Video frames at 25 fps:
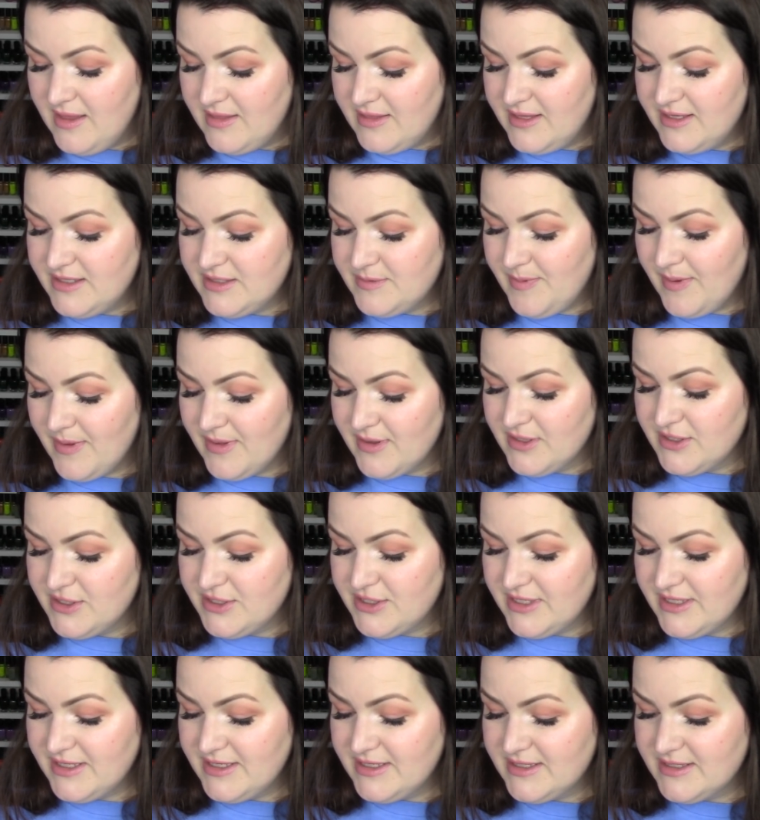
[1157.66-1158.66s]
This
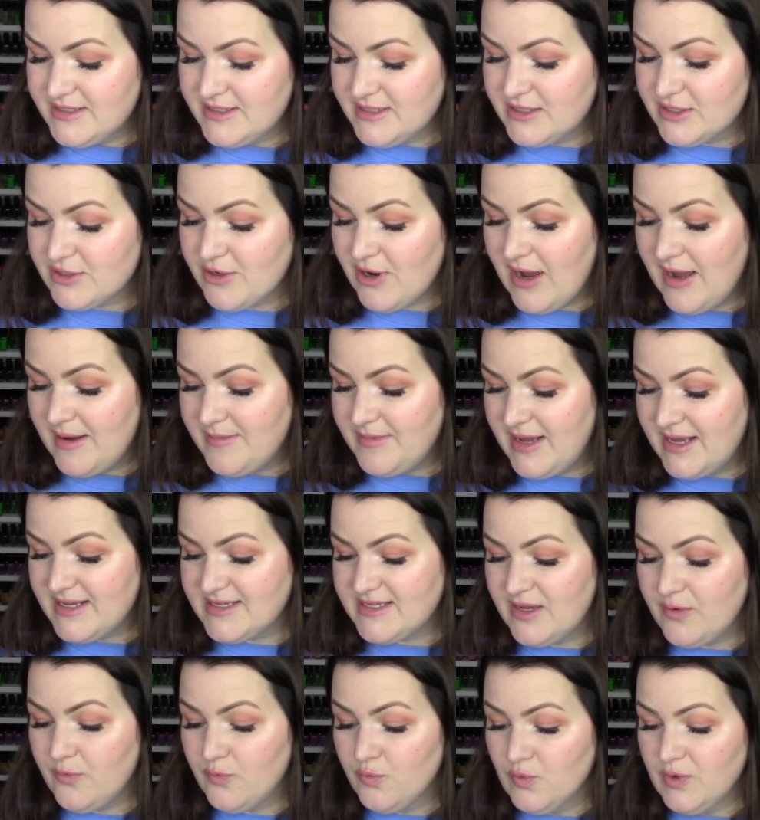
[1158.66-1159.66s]
polish is described as
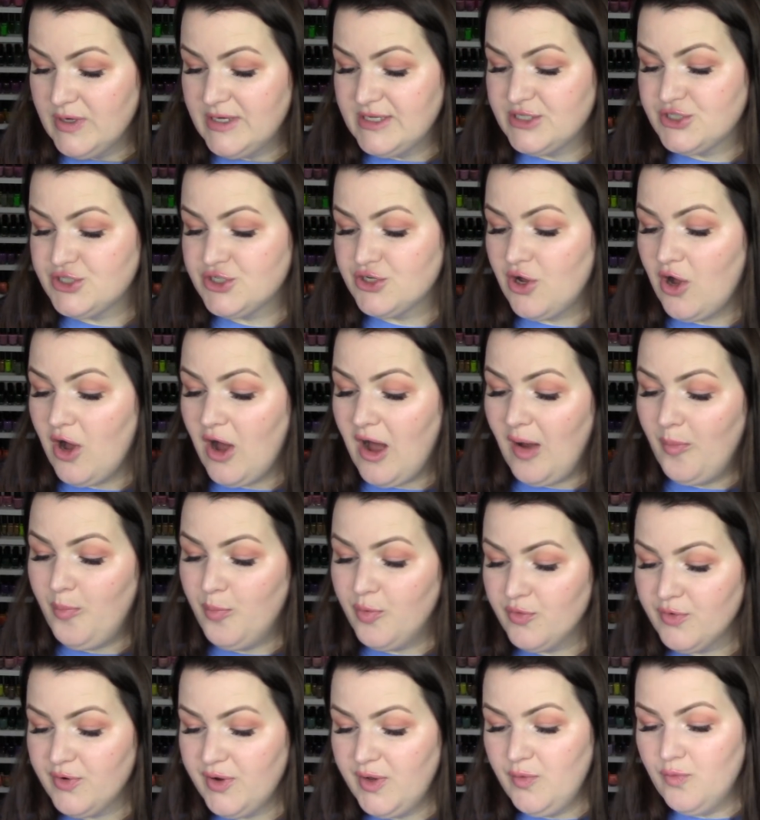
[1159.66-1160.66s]
a rich
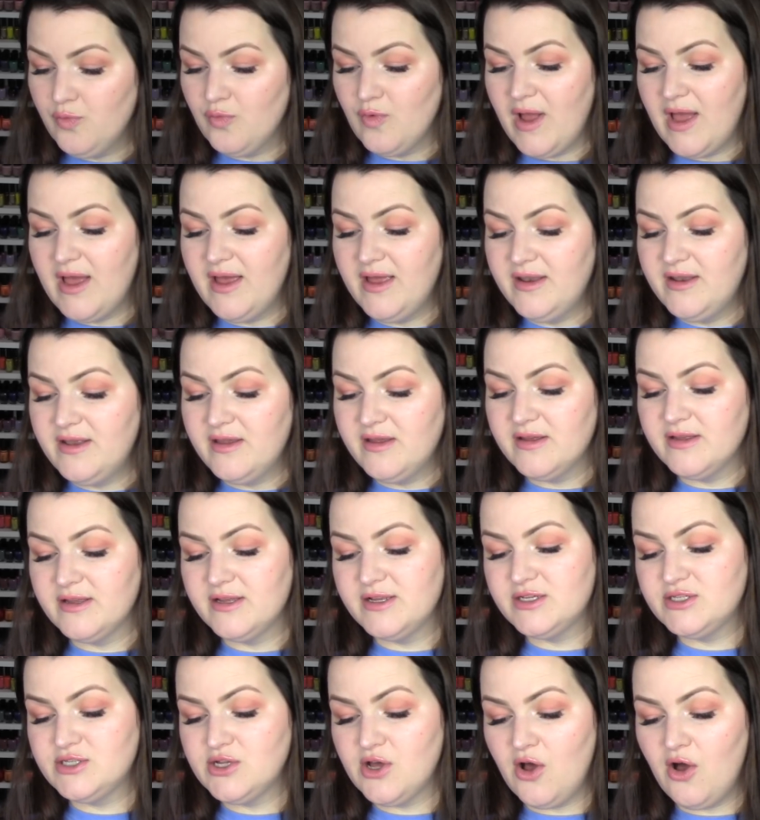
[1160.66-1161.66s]
coppery red
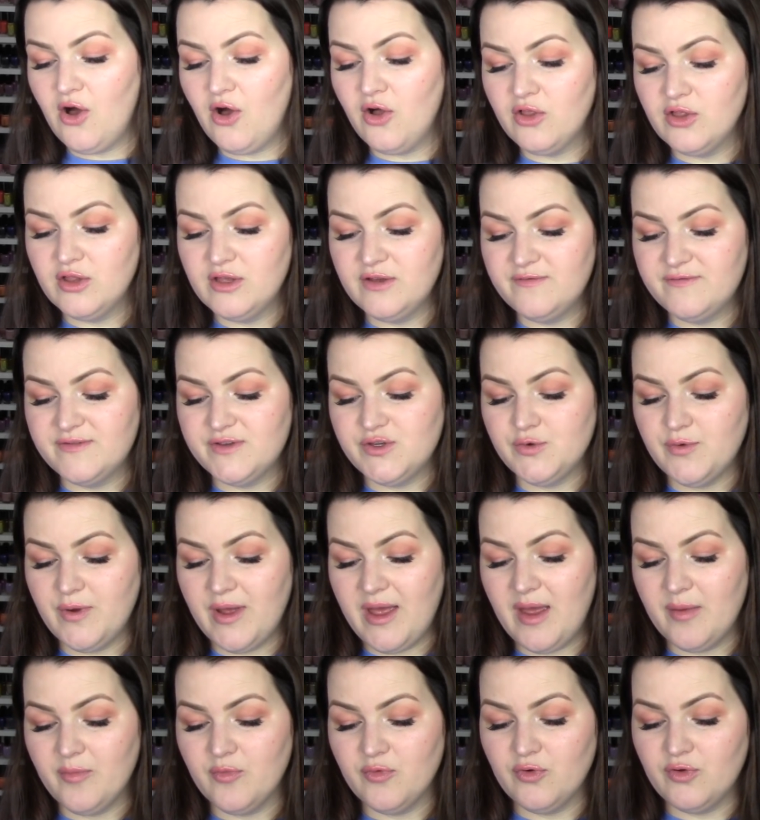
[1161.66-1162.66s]
to olive to
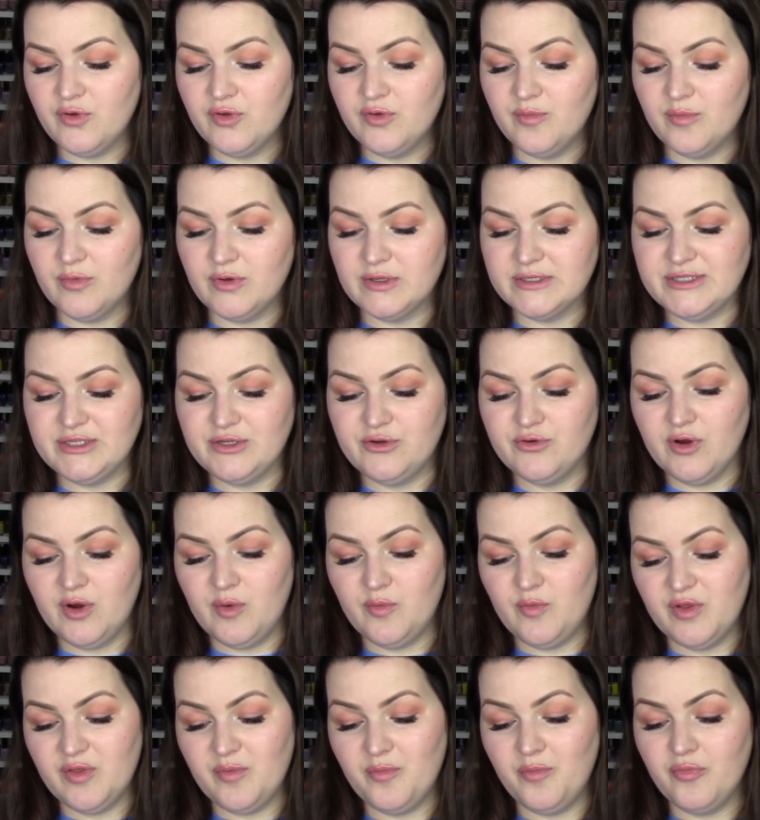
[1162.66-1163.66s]
emerald
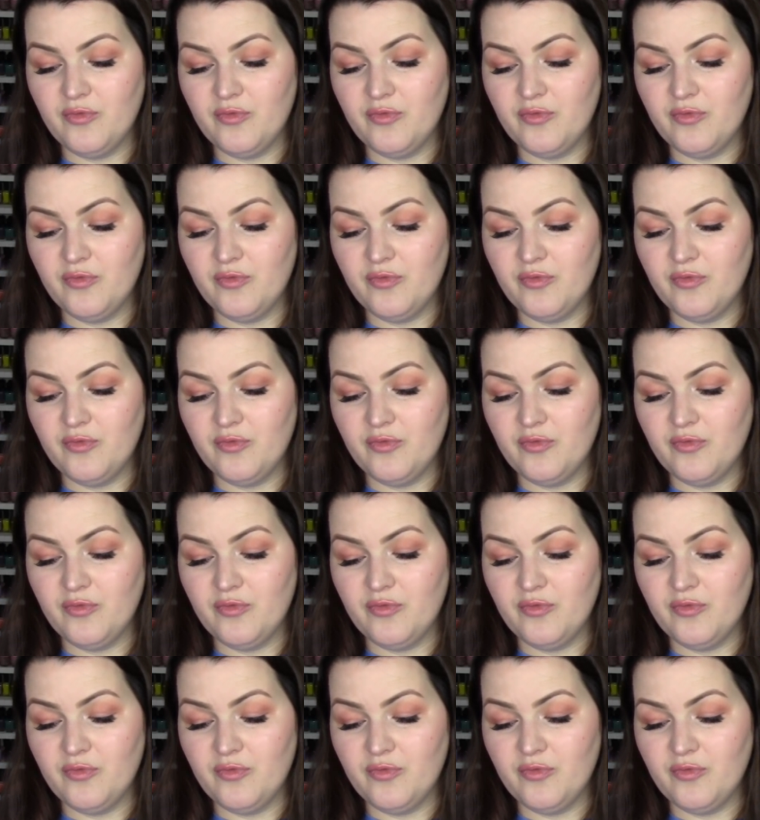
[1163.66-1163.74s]
multichrome with